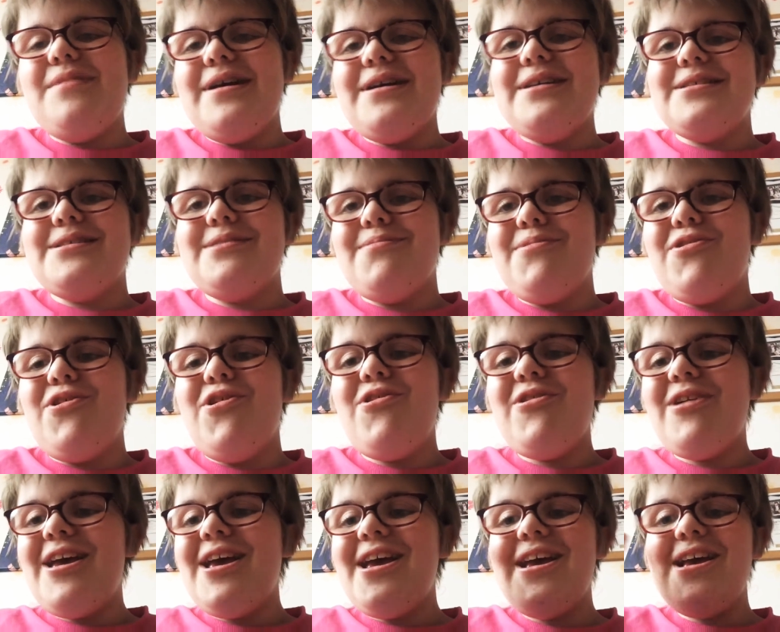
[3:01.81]
make some
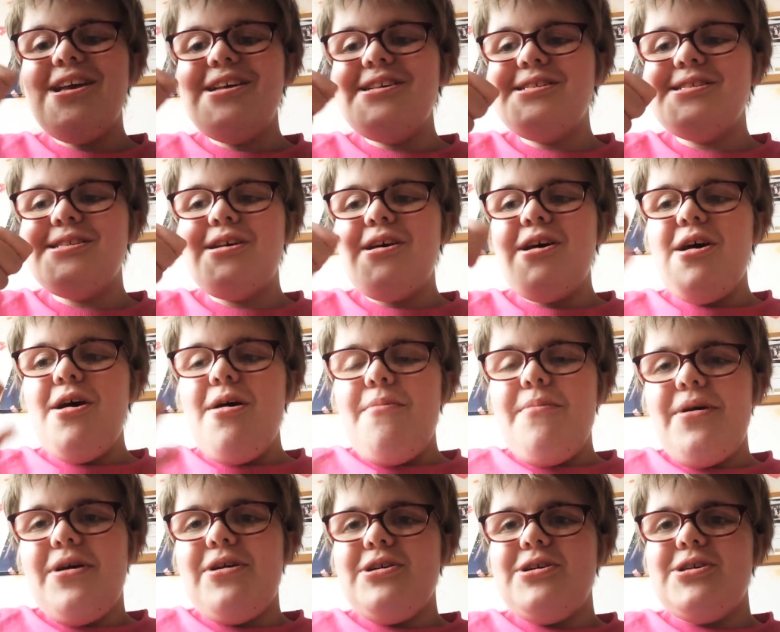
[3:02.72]
cookies,
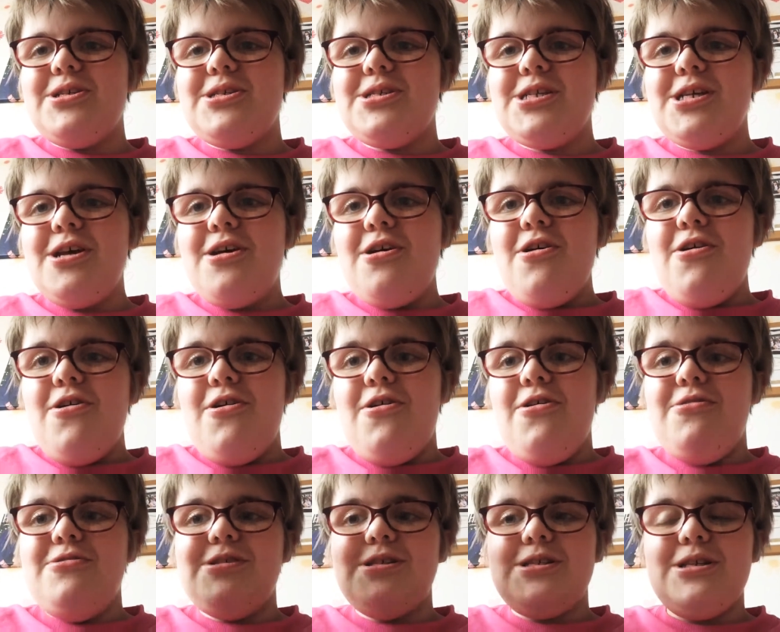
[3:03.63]
because
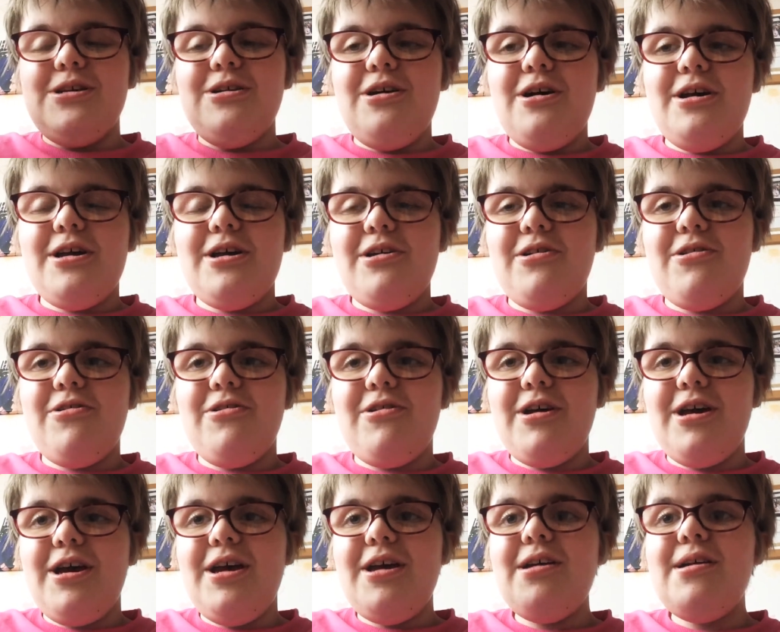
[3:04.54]
who doesn't like a
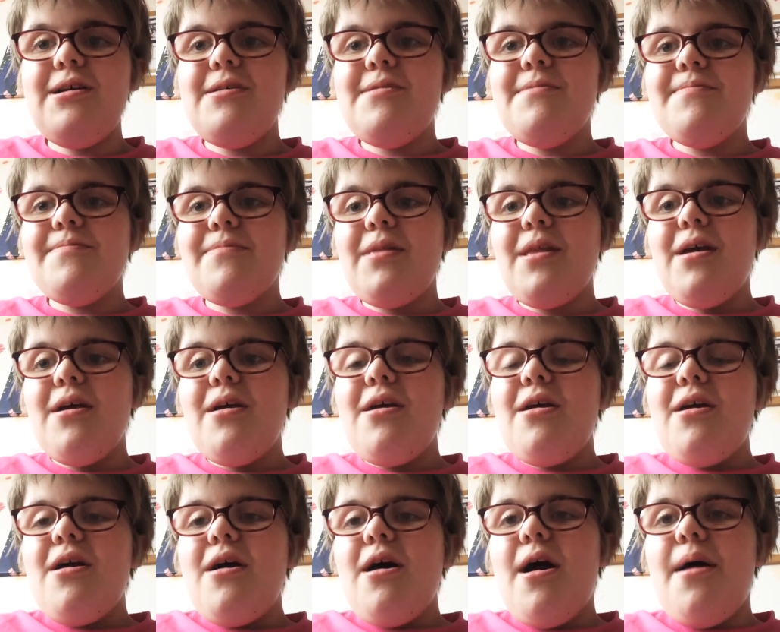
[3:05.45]
cookie?
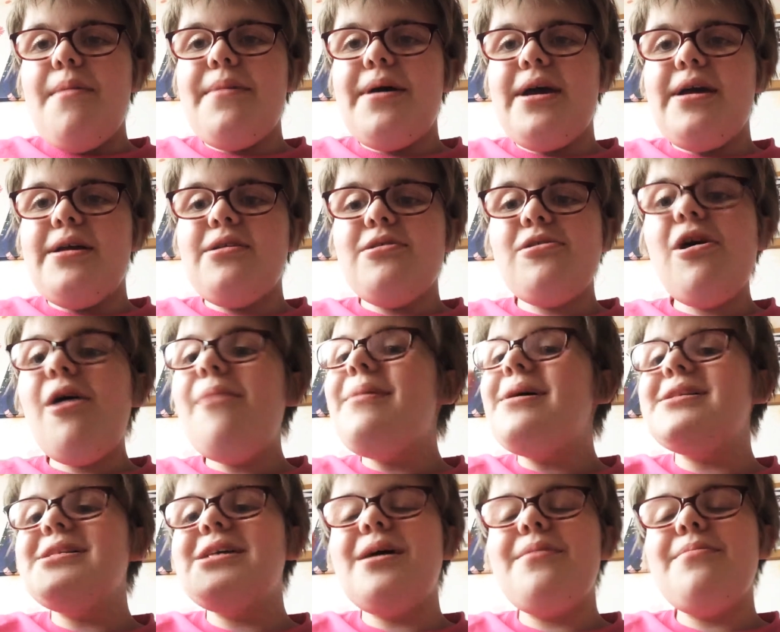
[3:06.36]
I mean,
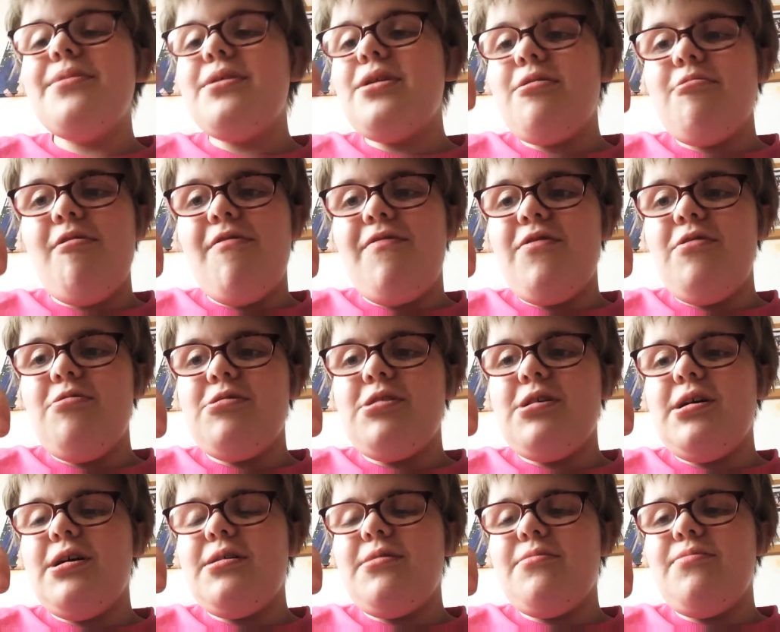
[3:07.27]
comment down below if you'd
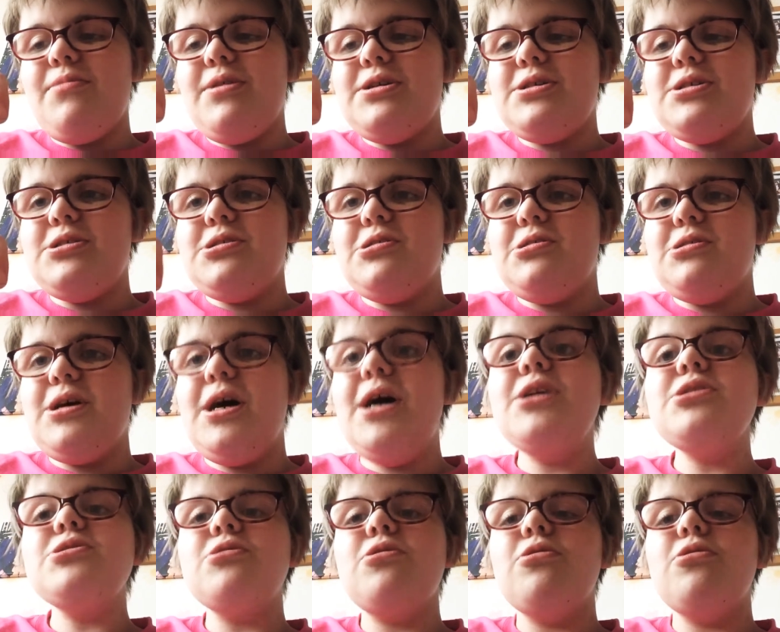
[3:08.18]
like me to do that,